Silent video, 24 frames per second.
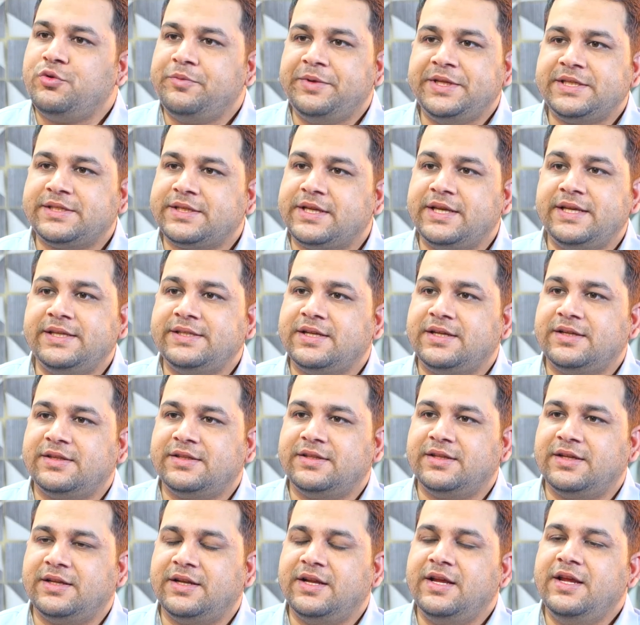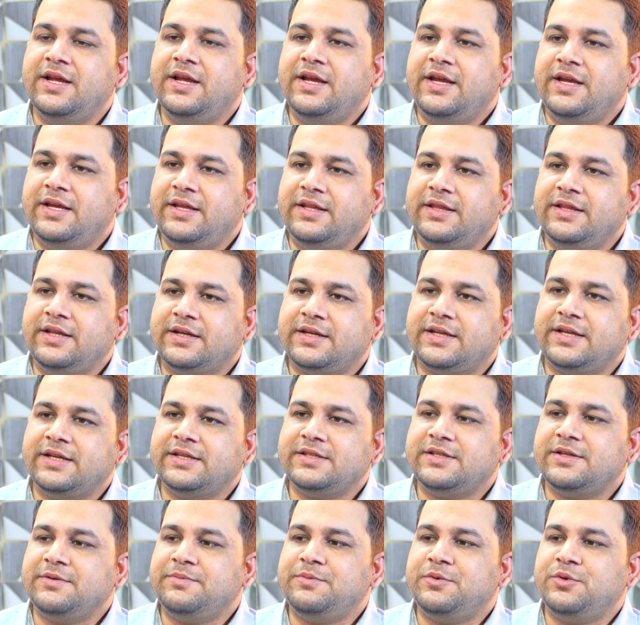so much cases are there. In that
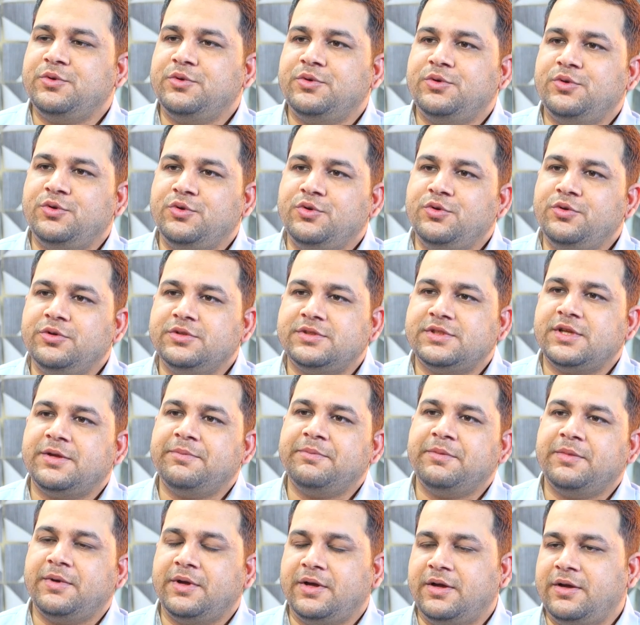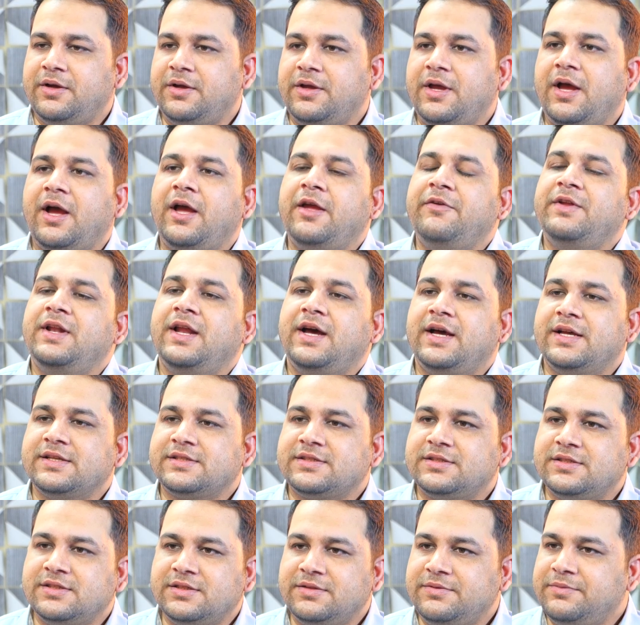case, if you do some, I will
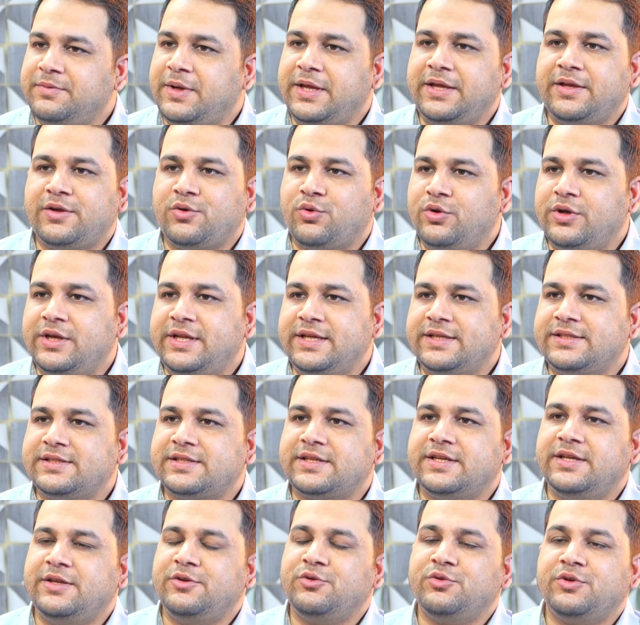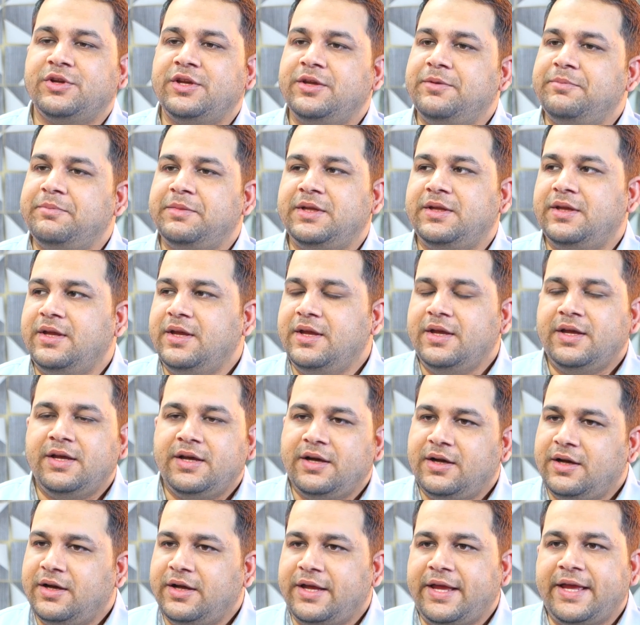ask my colleagues, ki you give me
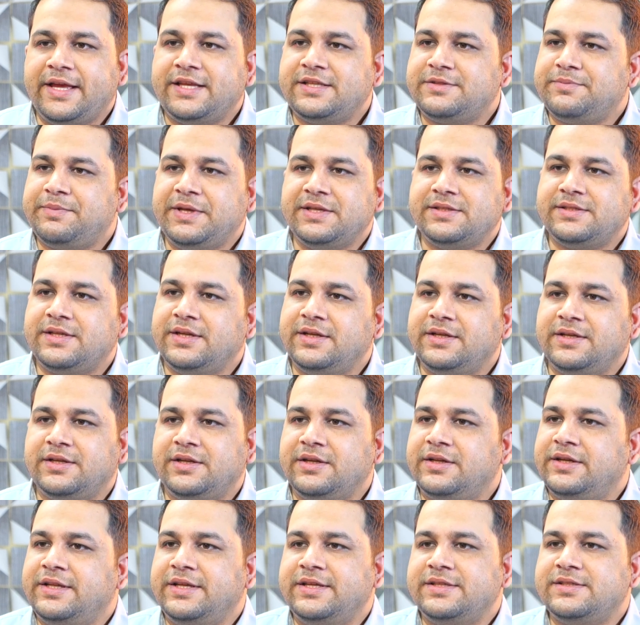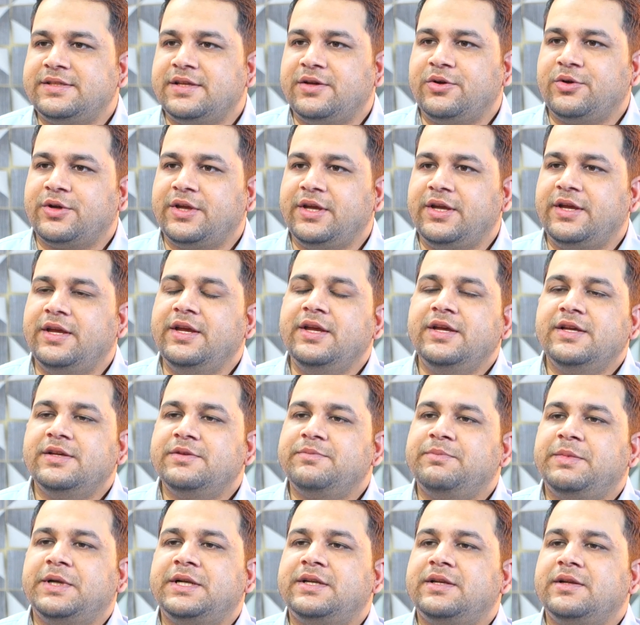X patient, this, okay.
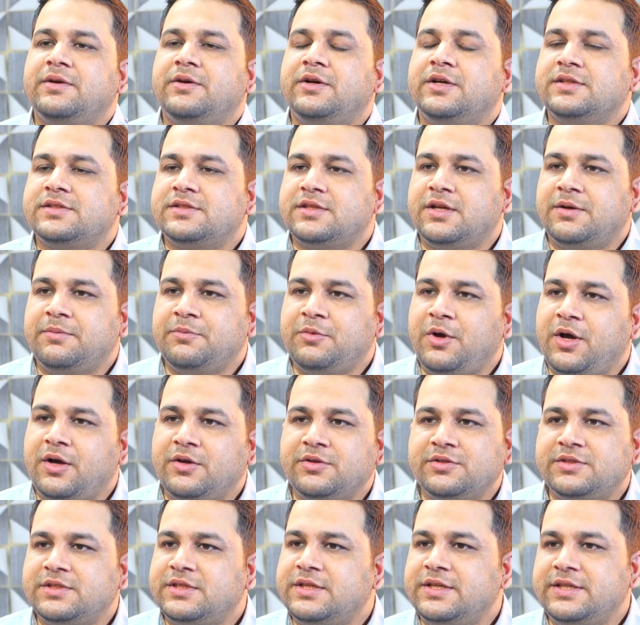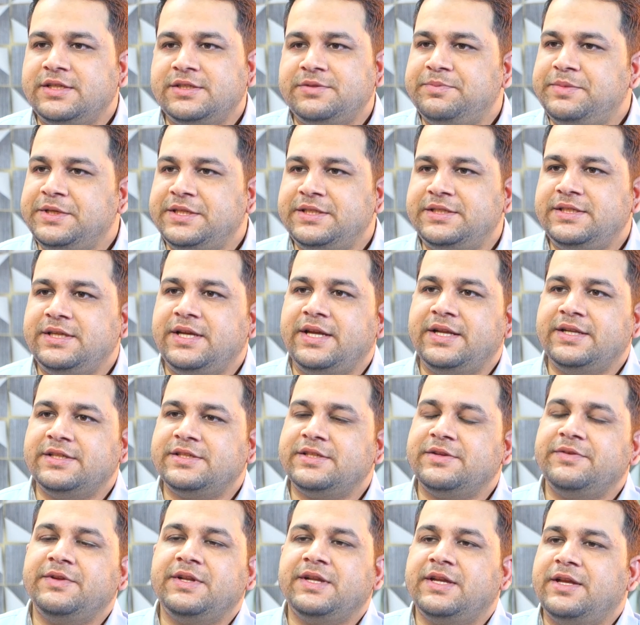But somehow she is busy and
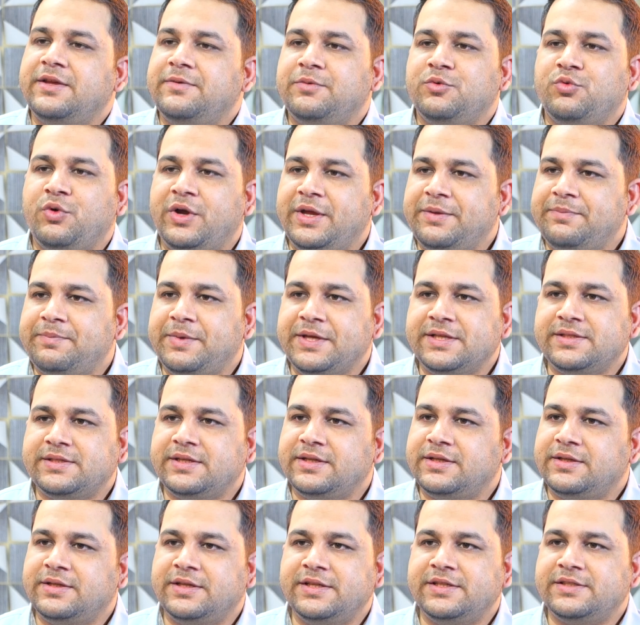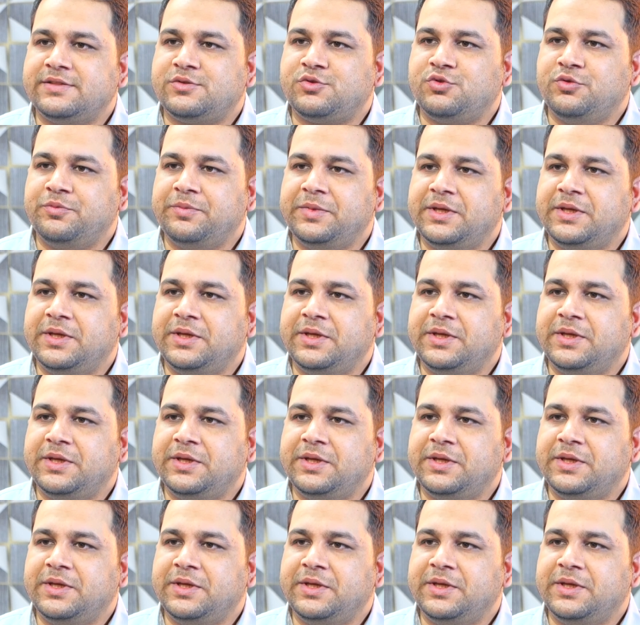she will give Y patient this to